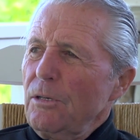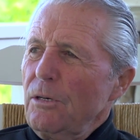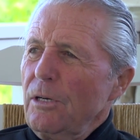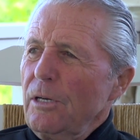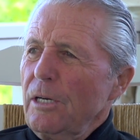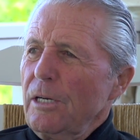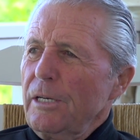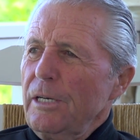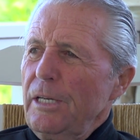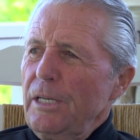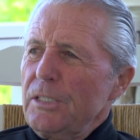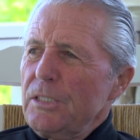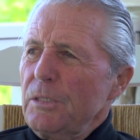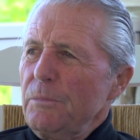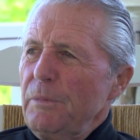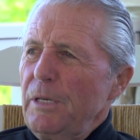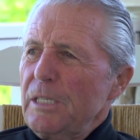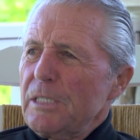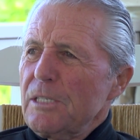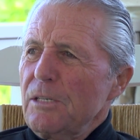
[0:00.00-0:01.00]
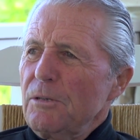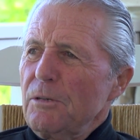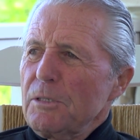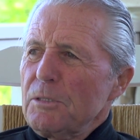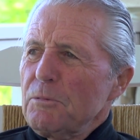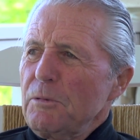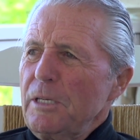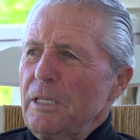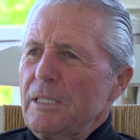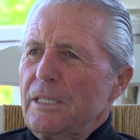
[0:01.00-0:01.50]
Arnold an SMS
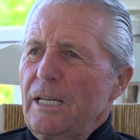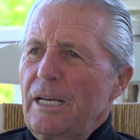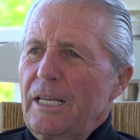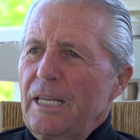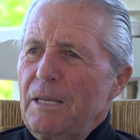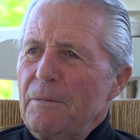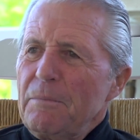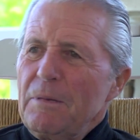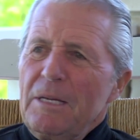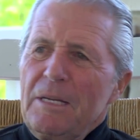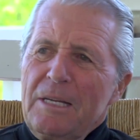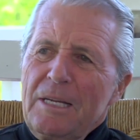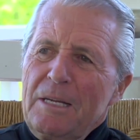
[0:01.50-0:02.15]
last week telling him,